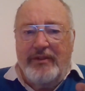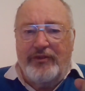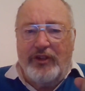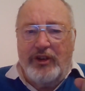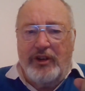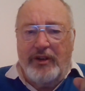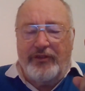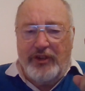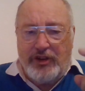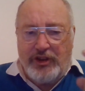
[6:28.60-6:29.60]
for
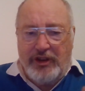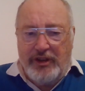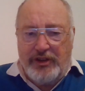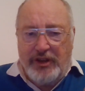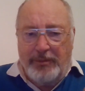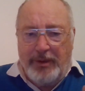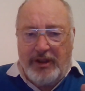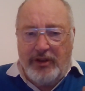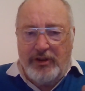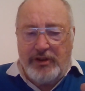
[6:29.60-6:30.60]
a certainty,
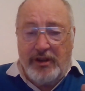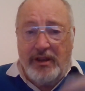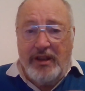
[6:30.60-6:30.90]
because